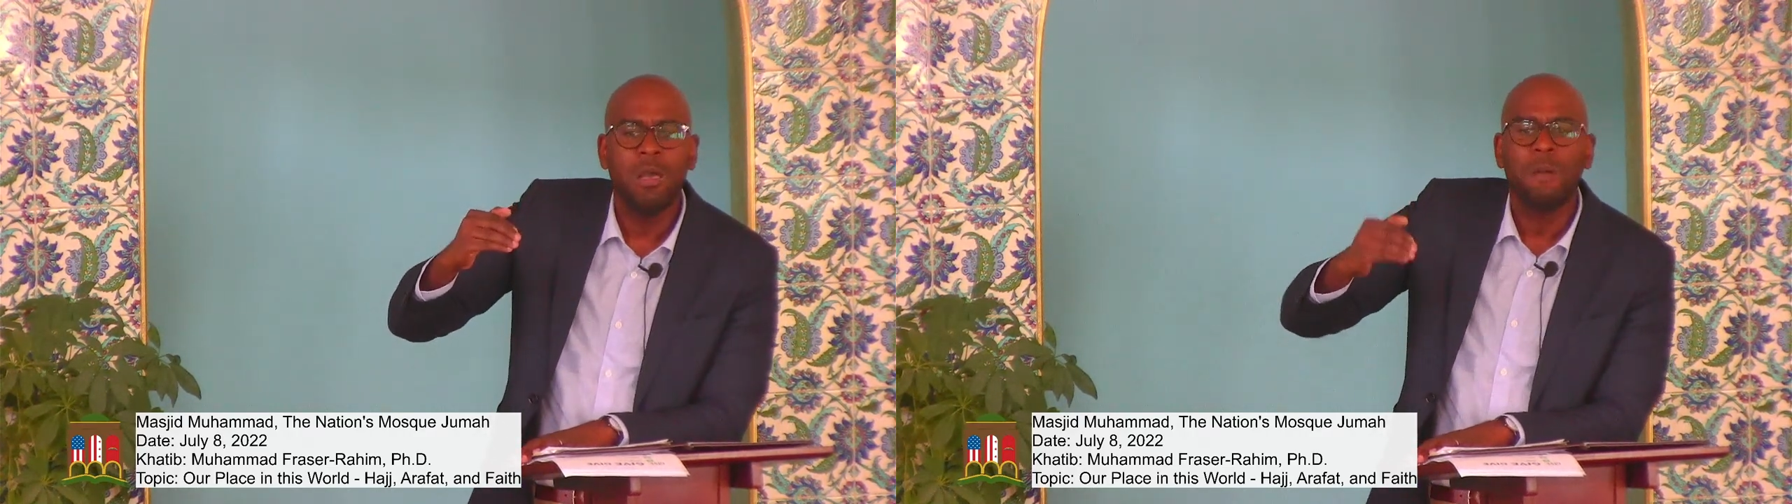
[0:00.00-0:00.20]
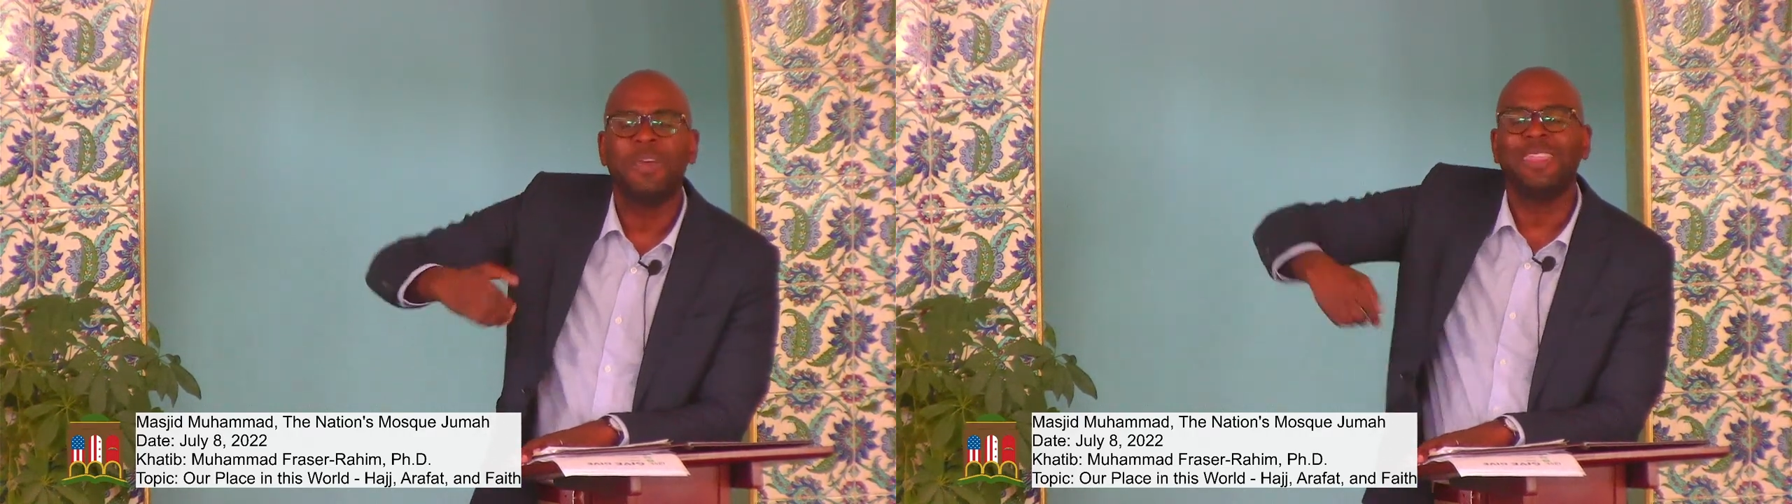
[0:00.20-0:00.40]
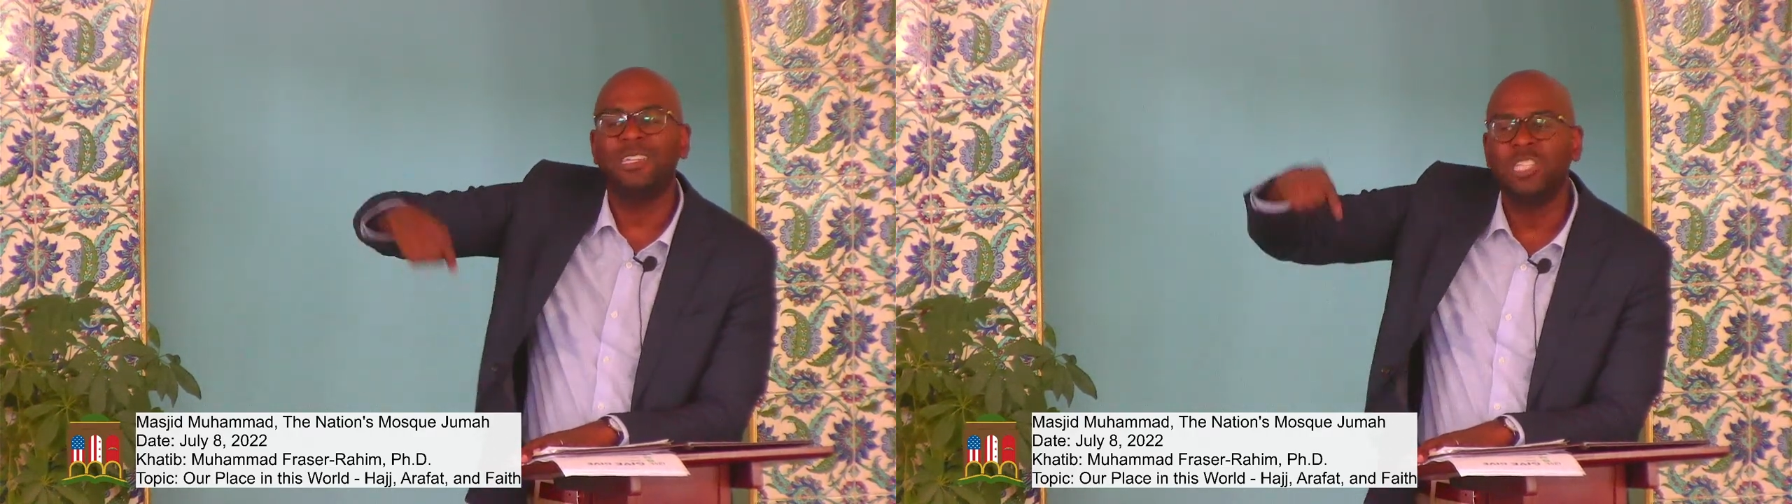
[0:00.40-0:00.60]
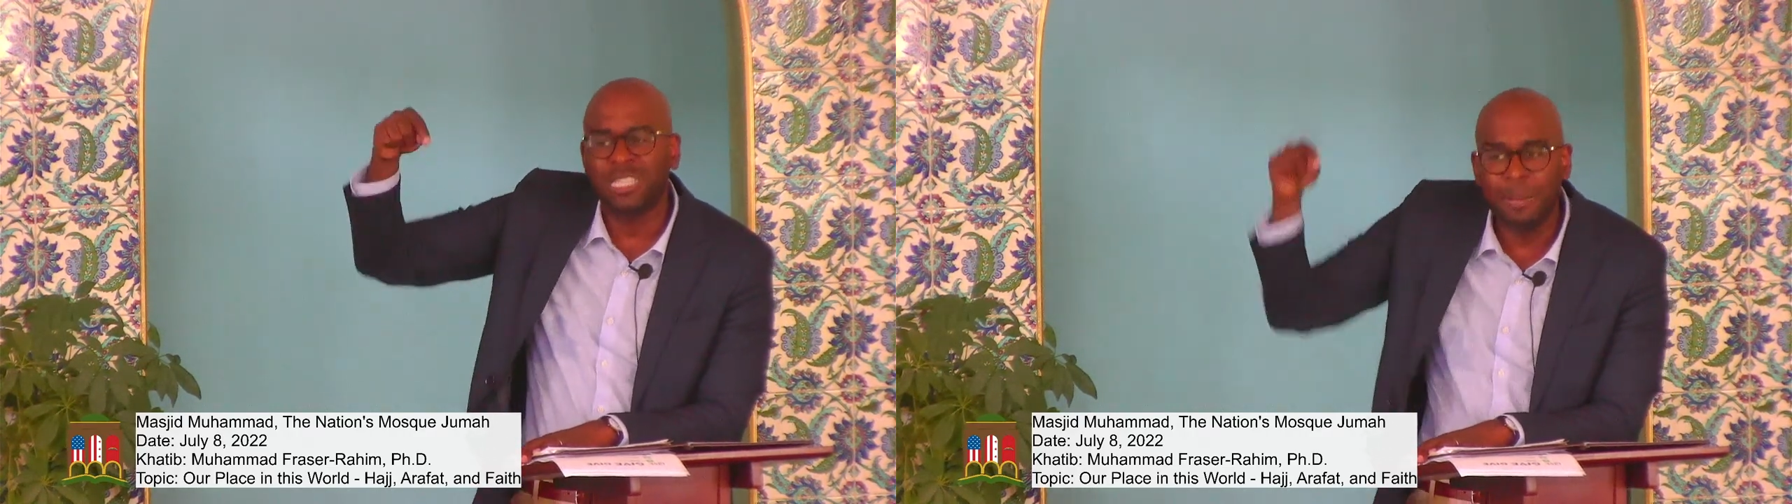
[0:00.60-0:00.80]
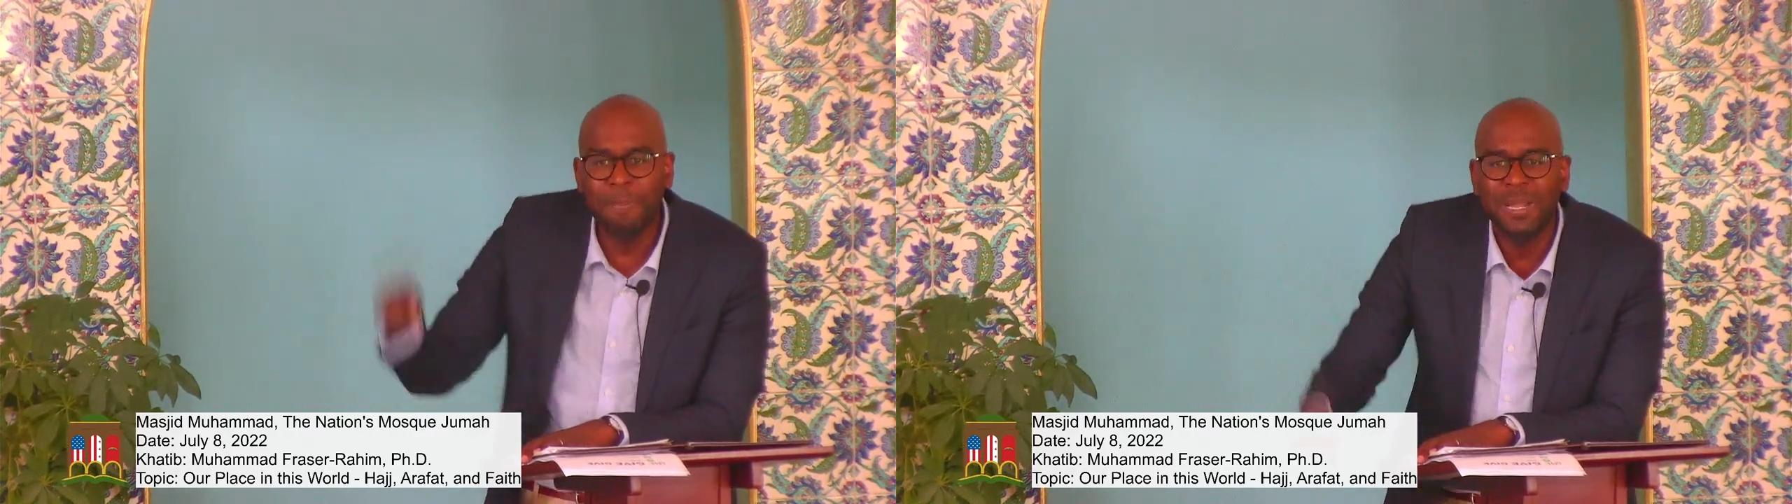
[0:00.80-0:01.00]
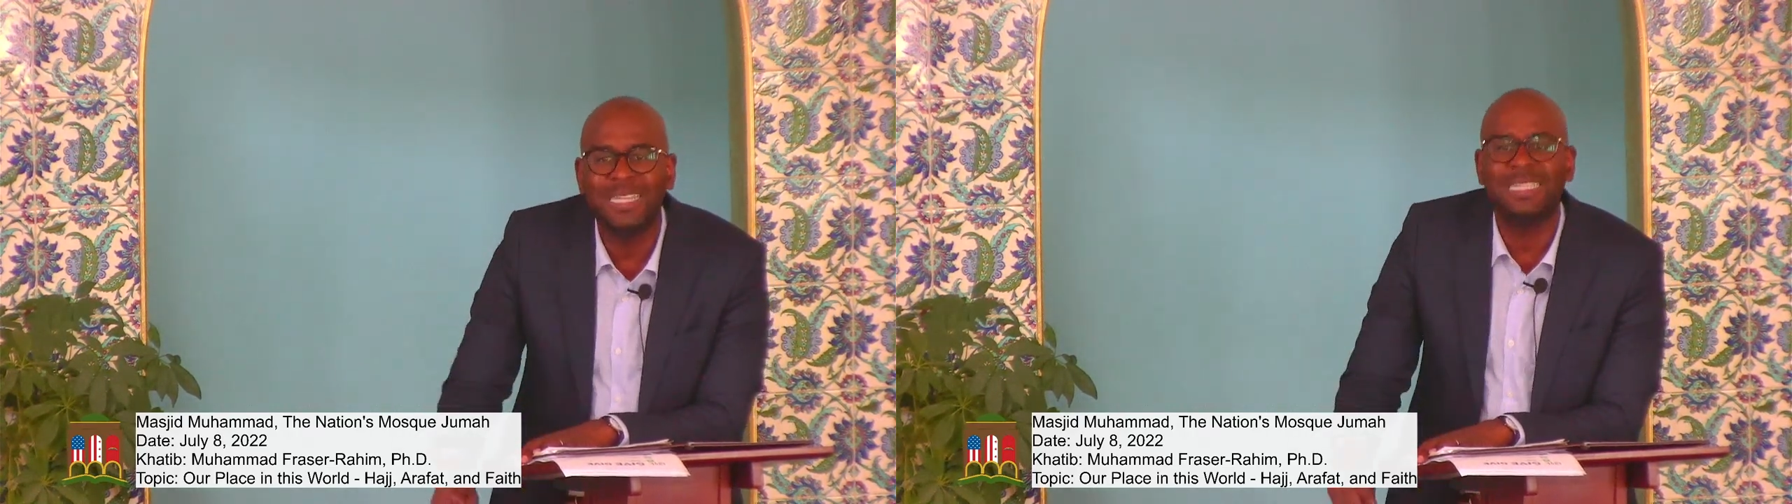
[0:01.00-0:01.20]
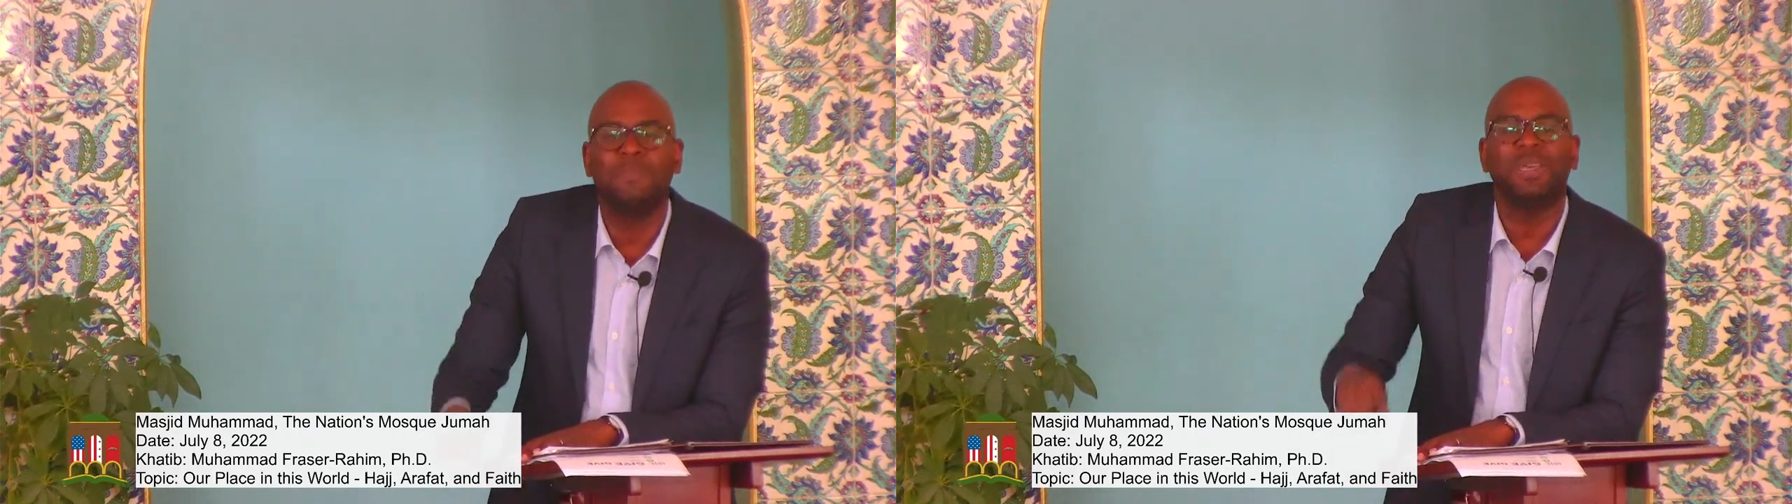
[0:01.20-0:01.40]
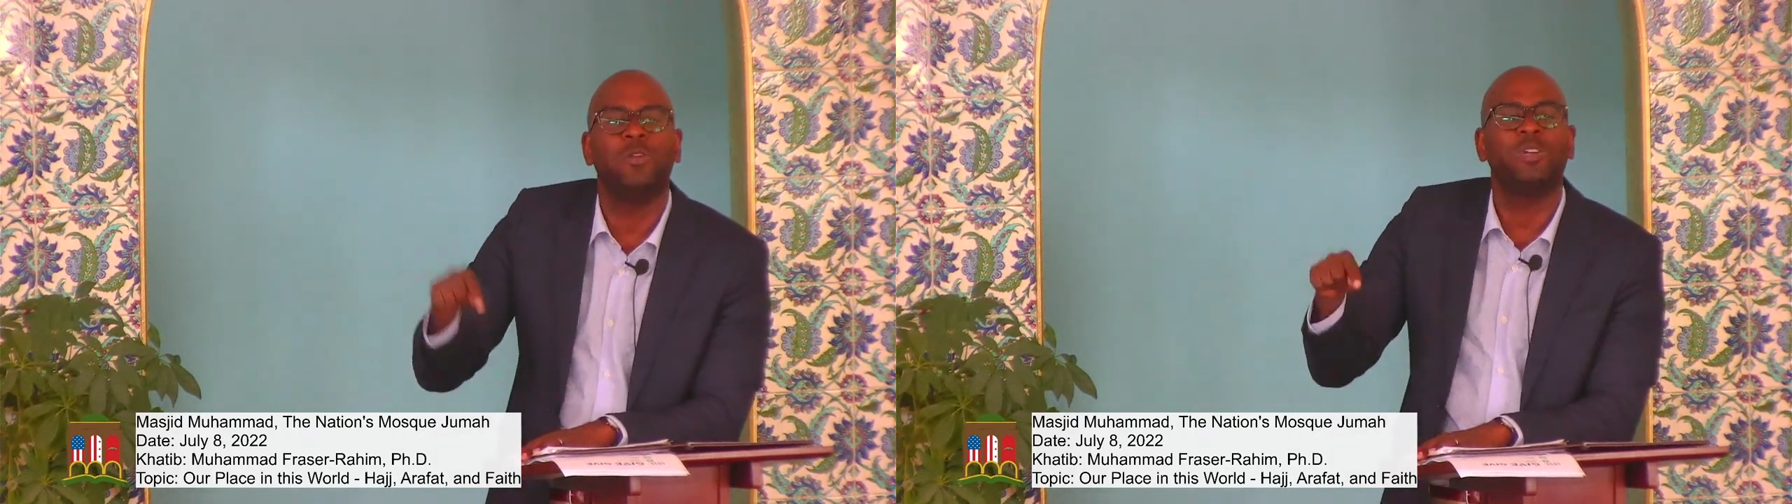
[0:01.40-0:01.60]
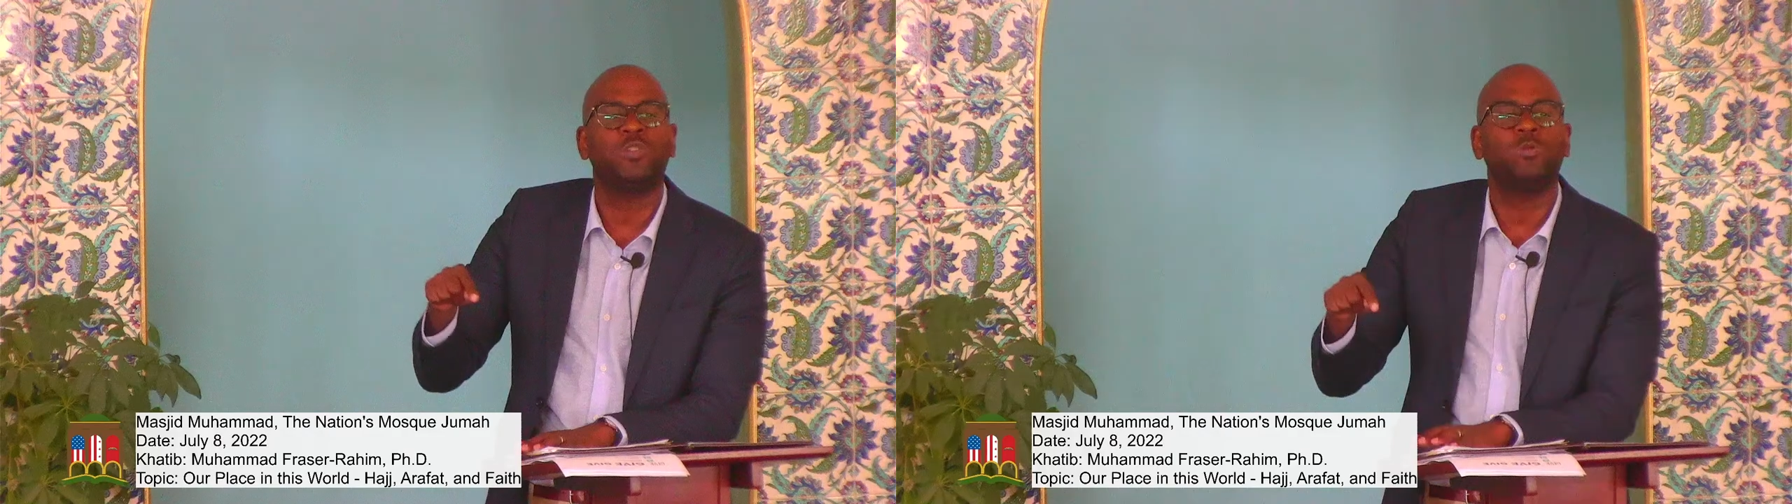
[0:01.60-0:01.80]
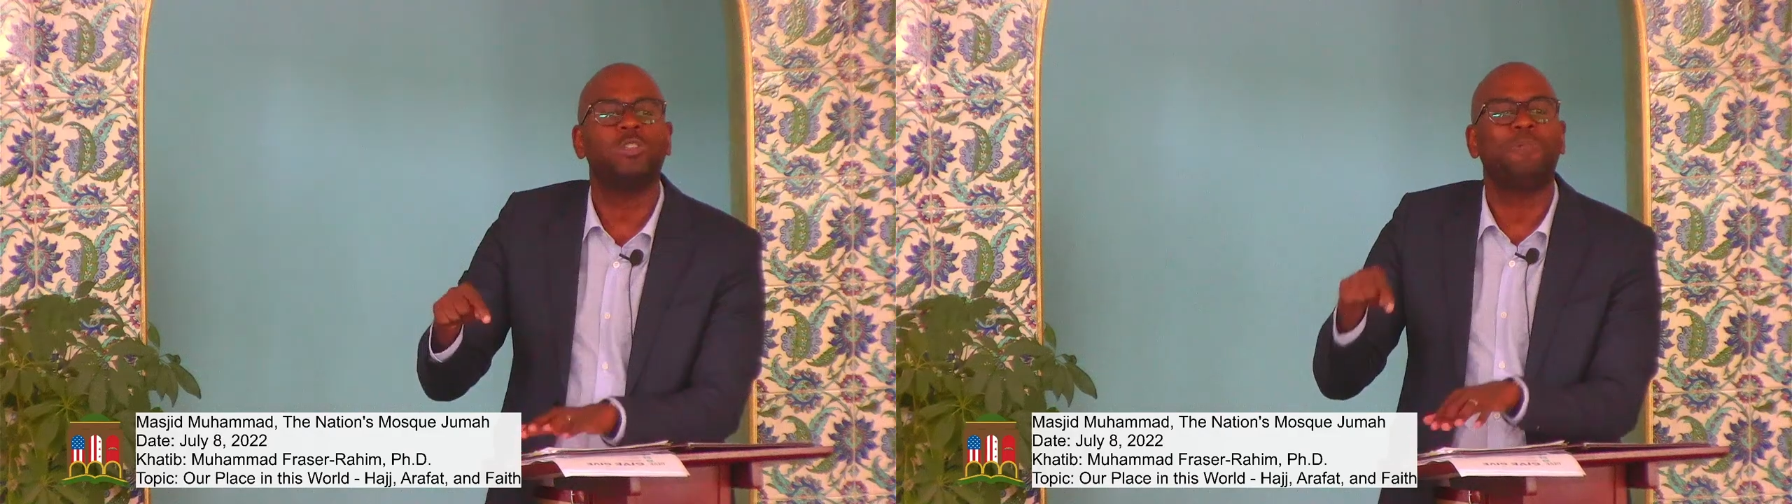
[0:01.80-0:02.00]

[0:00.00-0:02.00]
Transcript: but there's symbolism in the rituals,